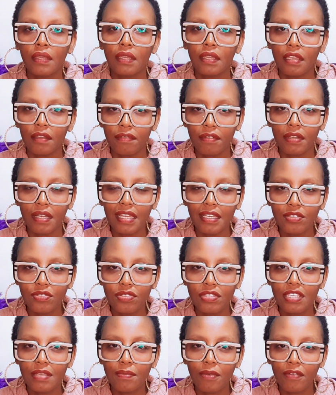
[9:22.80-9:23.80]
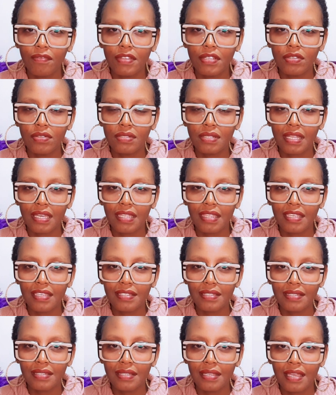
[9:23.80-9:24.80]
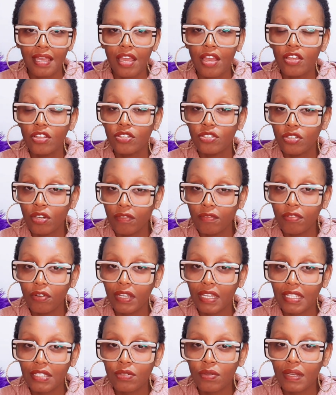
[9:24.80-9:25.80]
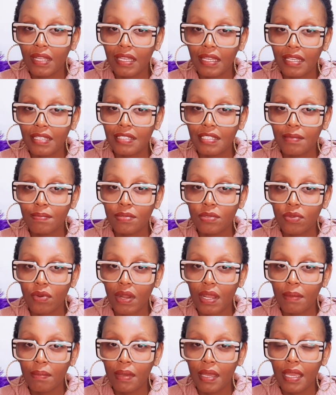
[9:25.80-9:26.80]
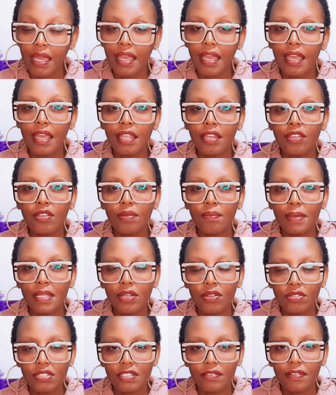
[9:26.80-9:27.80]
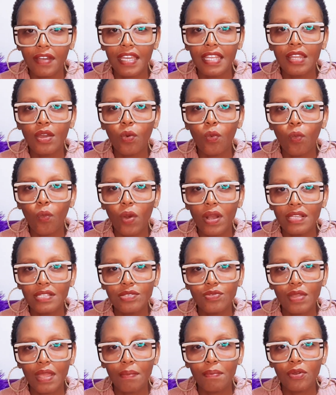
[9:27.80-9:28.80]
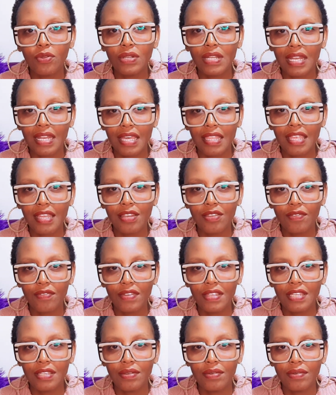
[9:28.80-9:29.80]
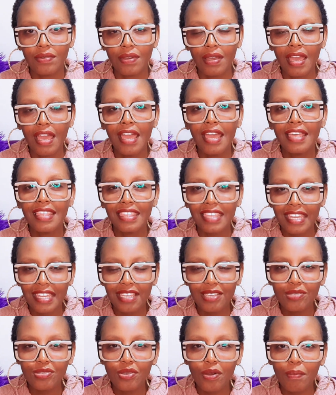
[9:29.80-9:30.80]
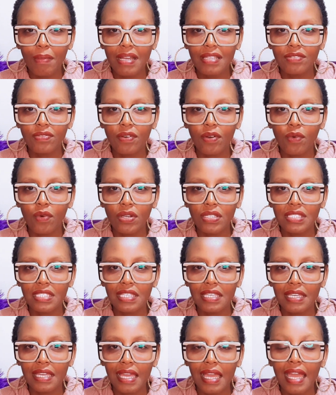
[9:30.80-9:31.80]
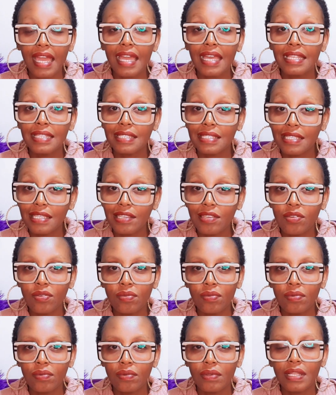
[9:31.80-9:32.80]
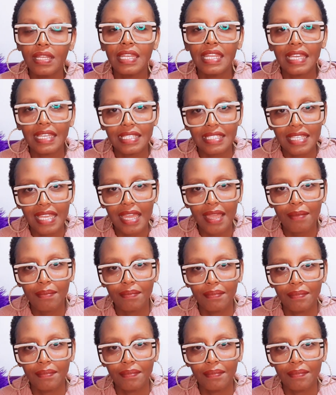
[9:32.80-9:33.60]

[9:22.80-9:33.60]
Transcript: If you'd like to see more videos like this, don't forget to like and subscribe, and you'll be notified once we upload another new video. Thank you so much for watching, and see you next time.